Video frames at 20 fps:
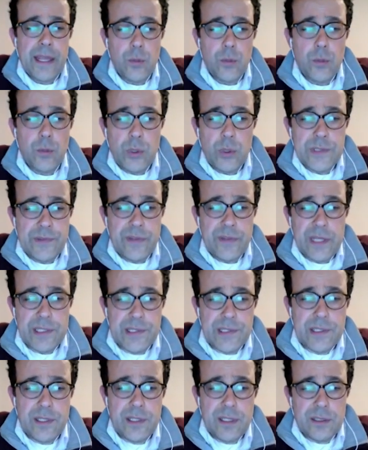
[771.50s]
opposed
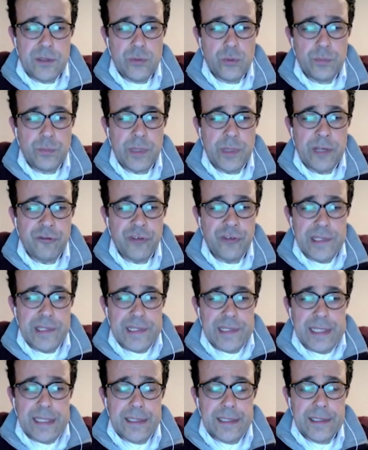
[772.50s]
these two
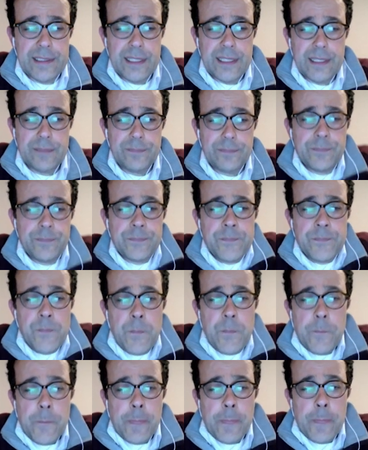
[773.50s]
pashas,
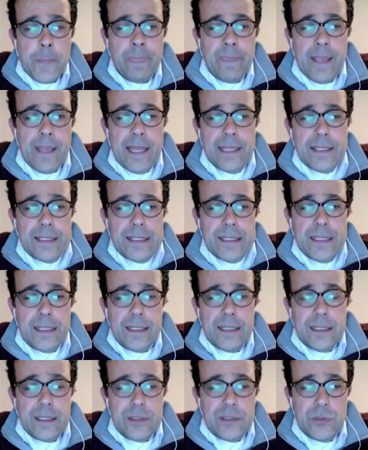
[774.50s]
and
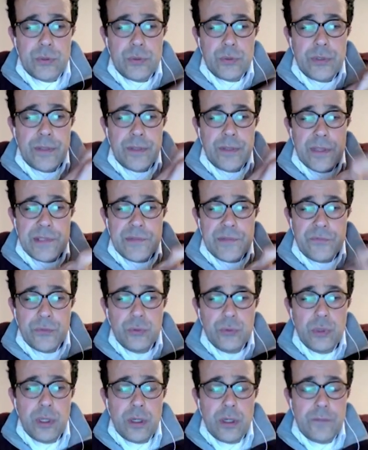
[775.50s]
during this
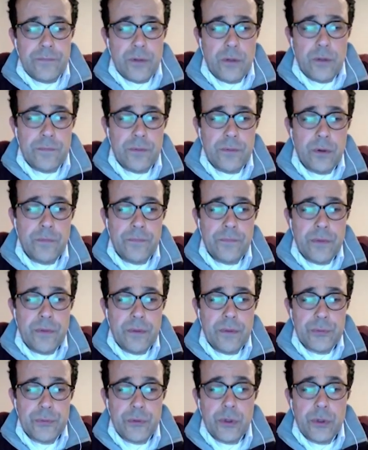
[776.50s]
rule of
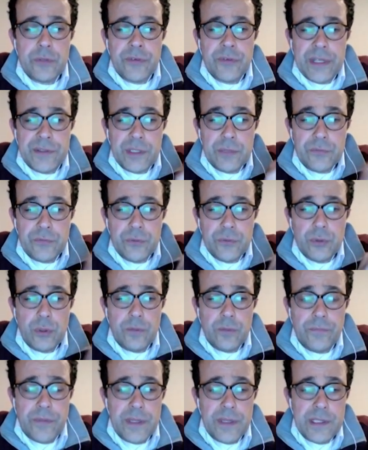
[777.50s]
bureaucratic rule
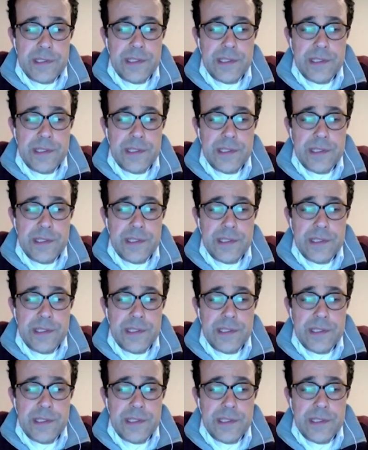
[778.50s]
of